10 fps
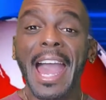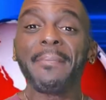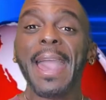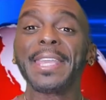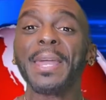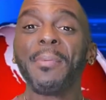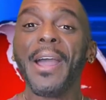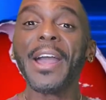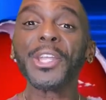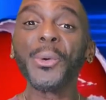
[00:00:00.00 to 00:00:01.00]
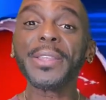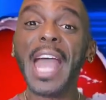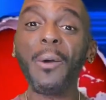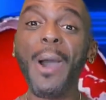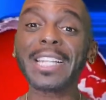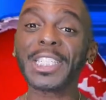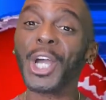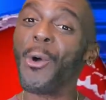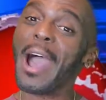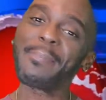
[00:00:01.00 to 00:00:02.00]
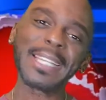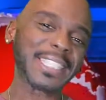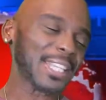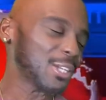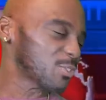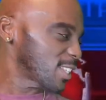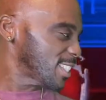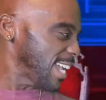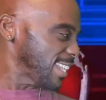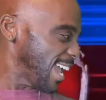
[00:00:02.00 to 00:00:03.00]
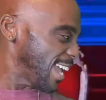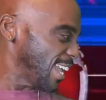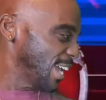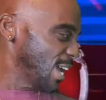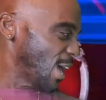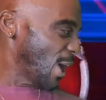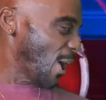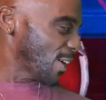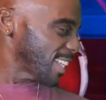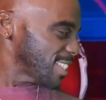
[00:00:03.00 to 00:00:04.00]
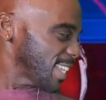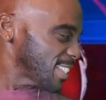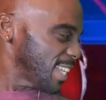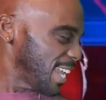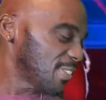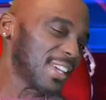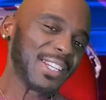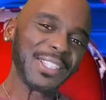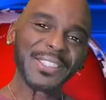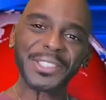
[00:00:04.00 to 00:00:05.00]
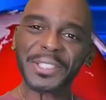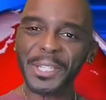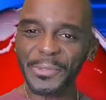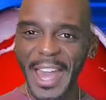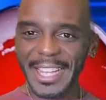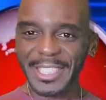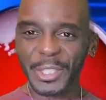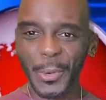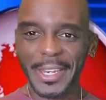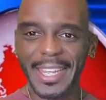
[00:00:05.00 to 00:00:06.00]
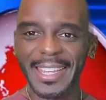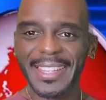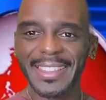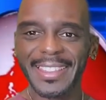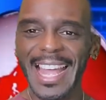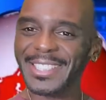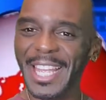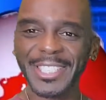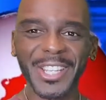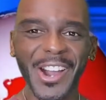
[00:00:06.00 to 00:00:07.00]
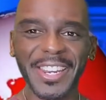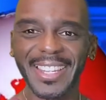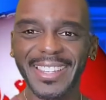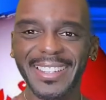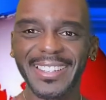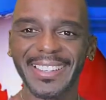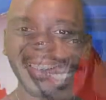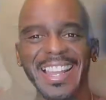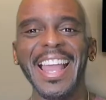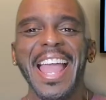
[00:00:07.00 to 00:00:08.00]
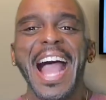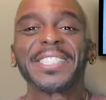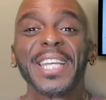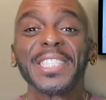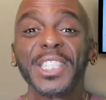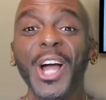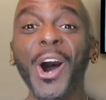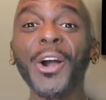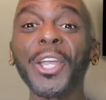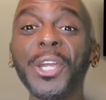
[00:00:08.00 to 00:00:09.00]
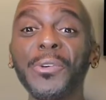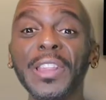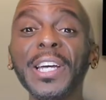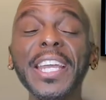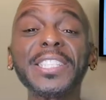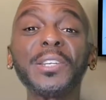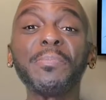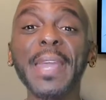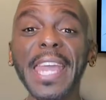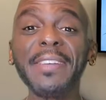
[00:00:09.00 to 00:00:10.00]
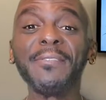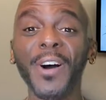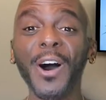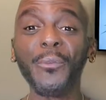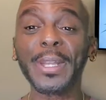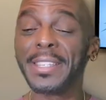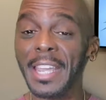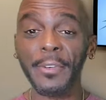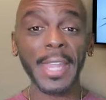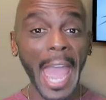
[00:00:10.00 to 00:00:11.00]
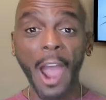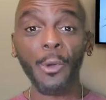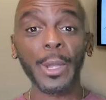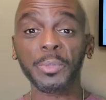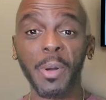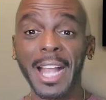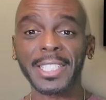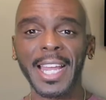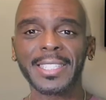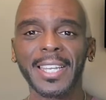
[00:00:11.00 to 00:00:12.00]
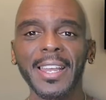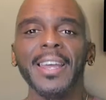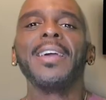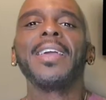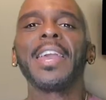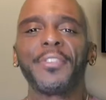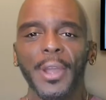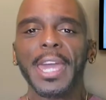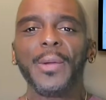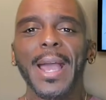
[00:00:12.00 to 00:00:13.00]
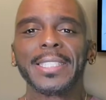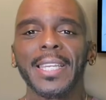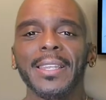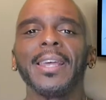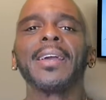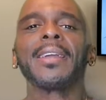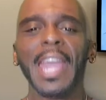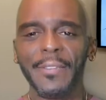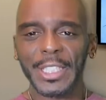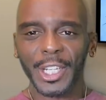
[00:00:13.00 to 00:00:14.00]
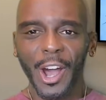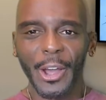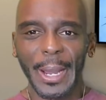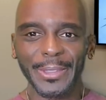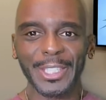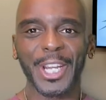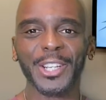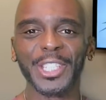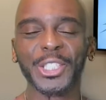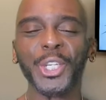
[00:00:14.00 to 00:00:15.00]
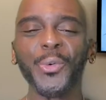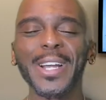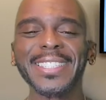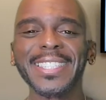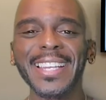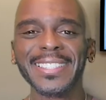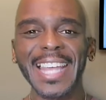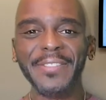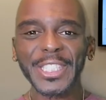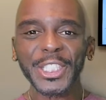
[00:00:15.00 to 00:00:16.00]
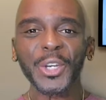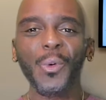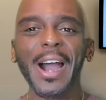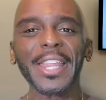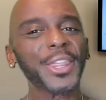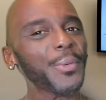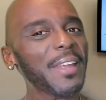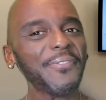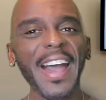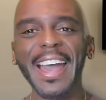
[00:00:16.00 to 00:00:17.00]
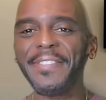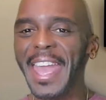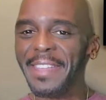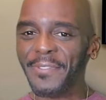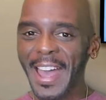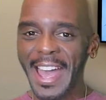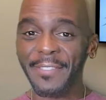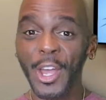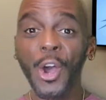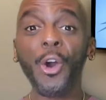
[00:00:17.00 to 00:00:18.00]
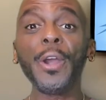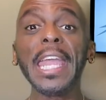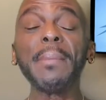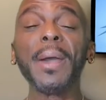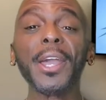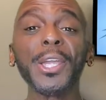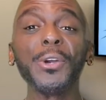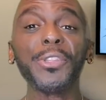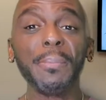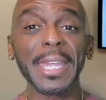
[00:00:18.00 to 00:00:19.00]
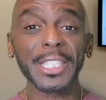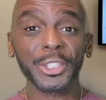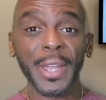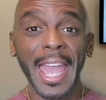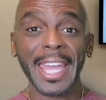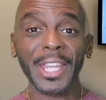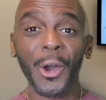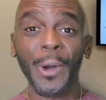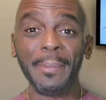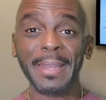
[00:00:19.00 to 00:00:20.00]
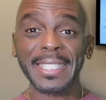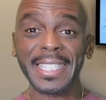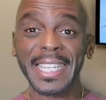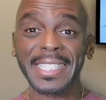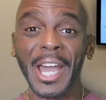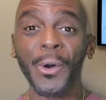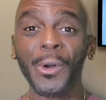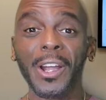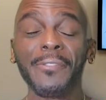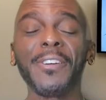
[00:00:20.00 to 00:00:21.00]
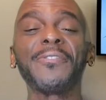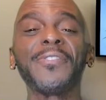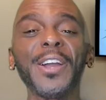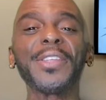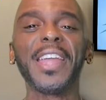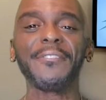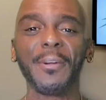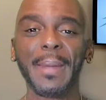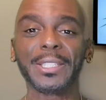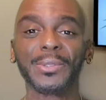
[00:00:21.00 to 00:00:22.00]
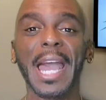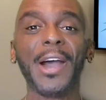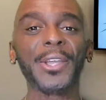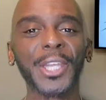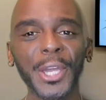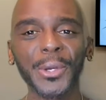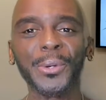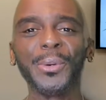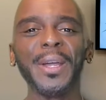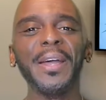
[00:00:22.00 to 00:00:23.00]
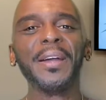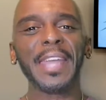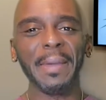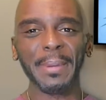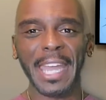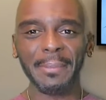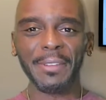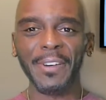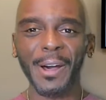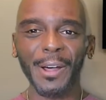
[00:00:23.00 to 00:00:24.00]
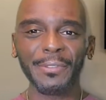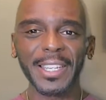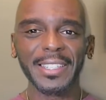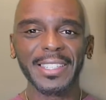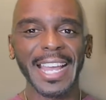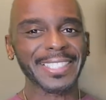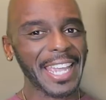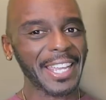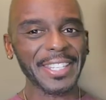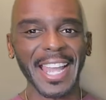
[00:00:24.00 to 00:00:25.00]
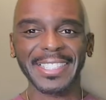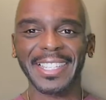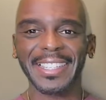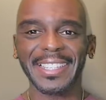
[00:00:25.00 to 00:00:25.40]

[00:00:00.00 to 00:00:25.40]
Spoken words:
I'm Anthony Brown. You are now watching OIBC News for Sunday, August 16, 2020. Let's get started. Attention all you looking to be involved with different outreach projects. If you're interested, give us a call here at the church at 216-721-3585 or email youthministry@oibc.org for further information on how you can become involved and stay connected.